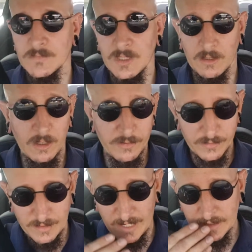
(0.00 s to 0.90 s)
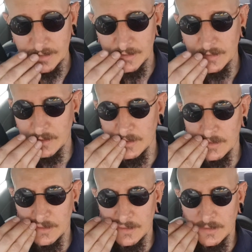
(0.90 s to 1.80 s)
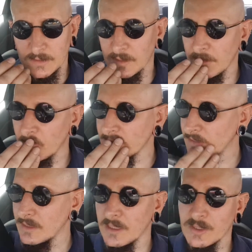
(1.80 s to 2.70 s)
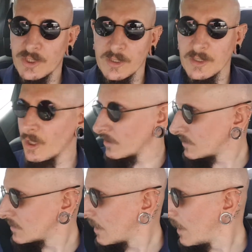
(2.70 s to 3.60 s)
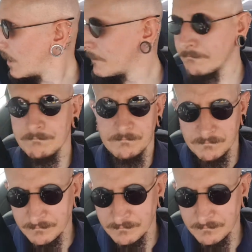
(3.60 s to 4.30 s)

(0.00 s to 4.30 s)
so I'll go through that. It was the Sugar Dots. Um,